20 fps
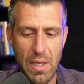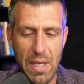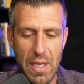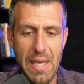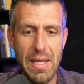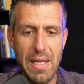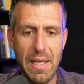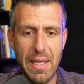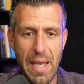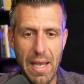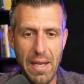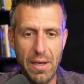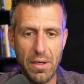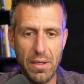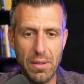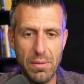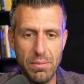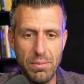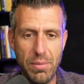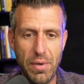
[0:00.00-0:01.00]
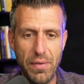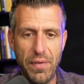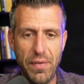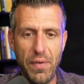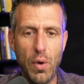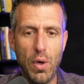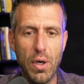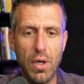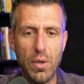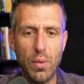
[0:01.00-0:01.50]
indicator
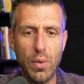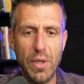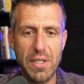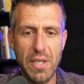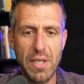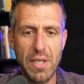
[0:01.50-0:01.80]
before lagging